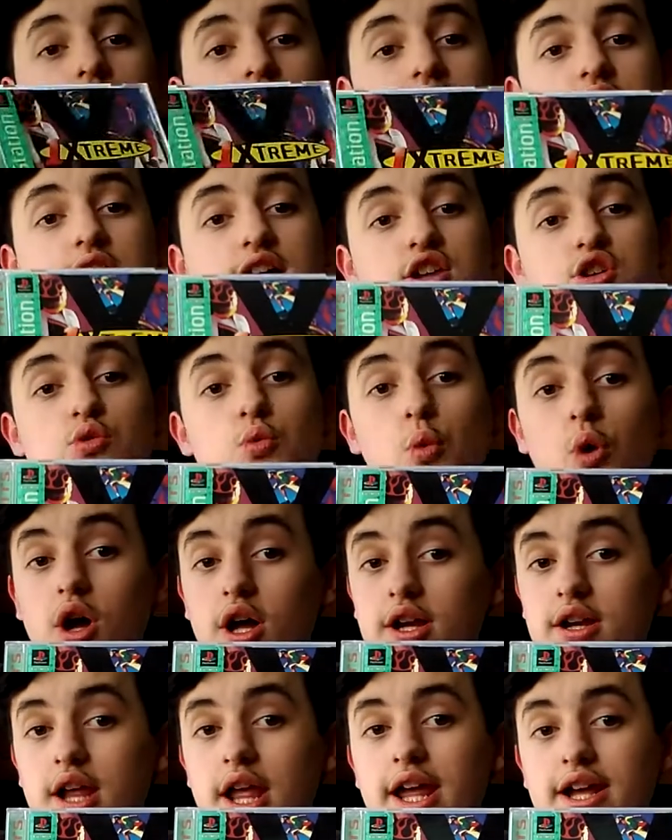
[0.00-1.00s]
And
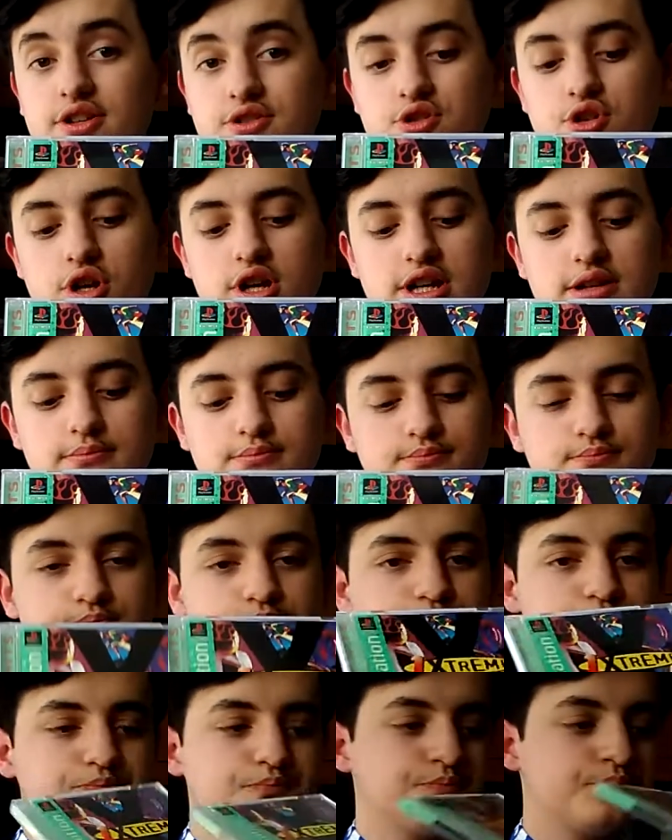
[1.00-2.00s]
one Extreme.
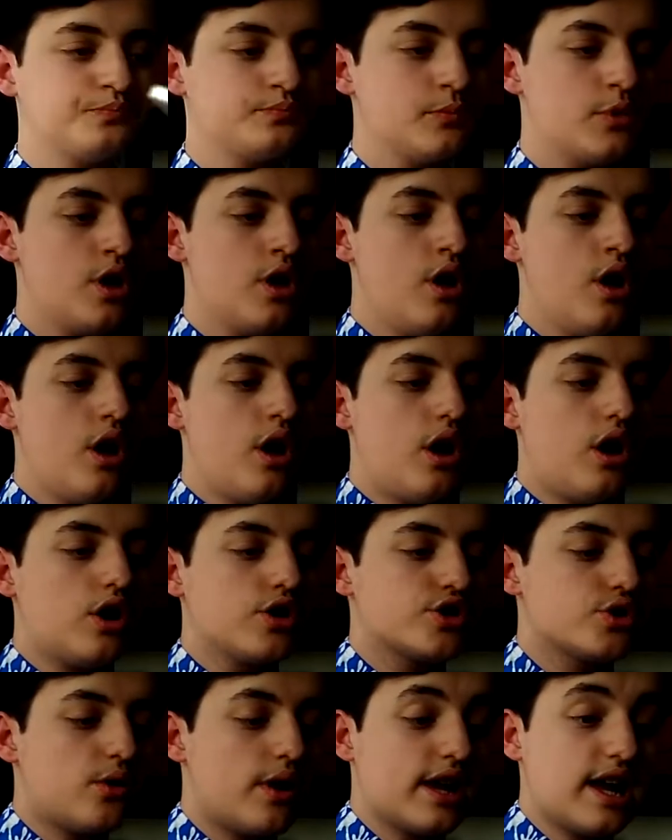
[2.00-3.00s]

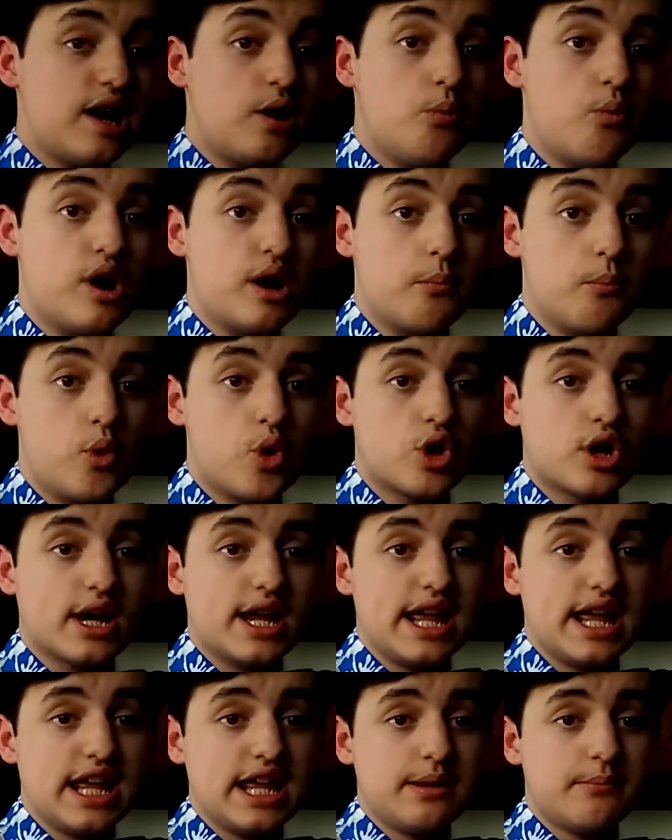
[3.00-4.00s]
Also, I got one more
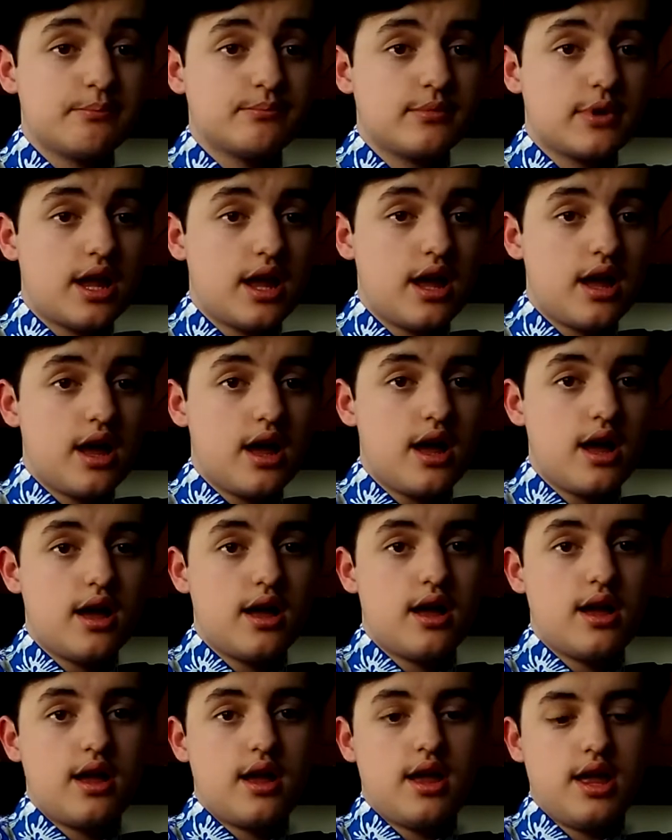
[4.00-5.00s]
game,
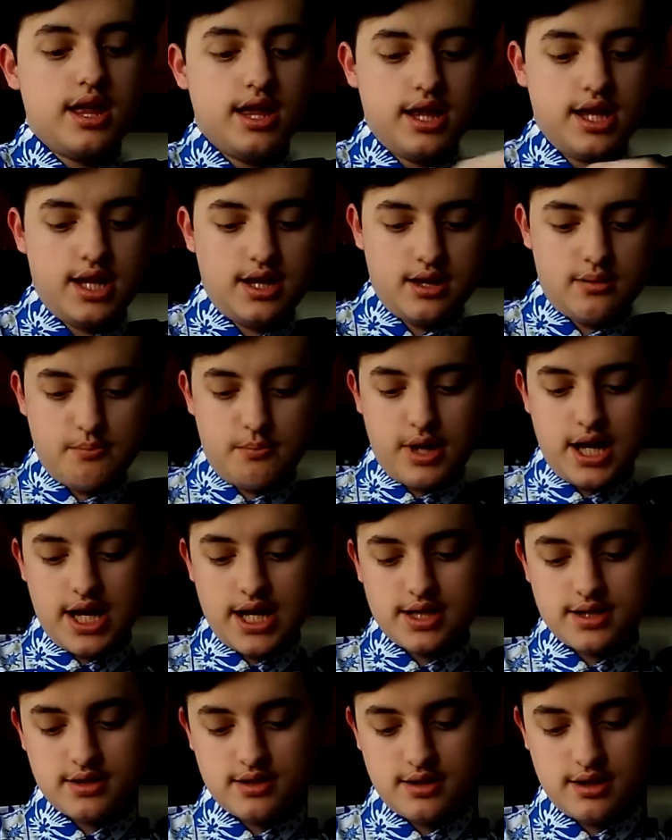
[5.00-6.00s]

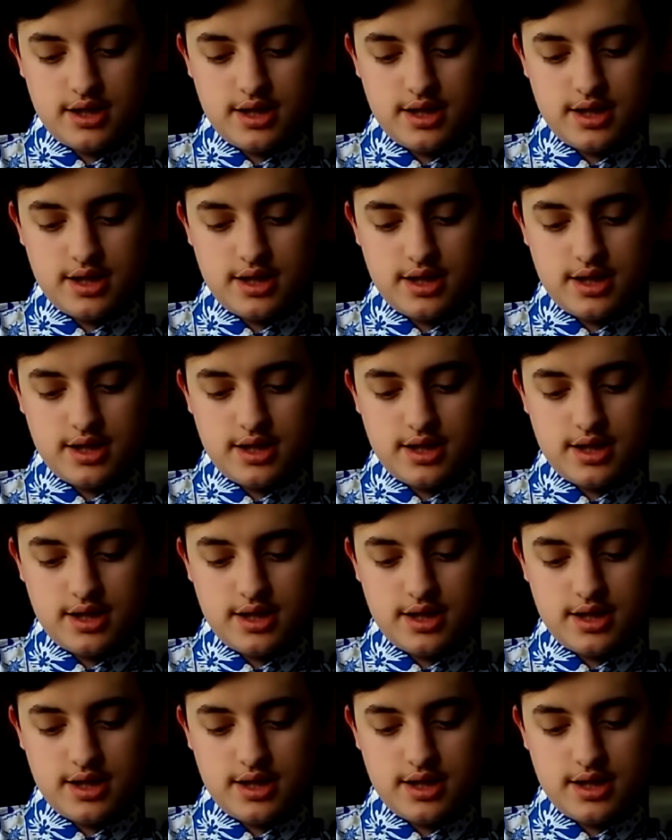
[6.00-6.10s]
but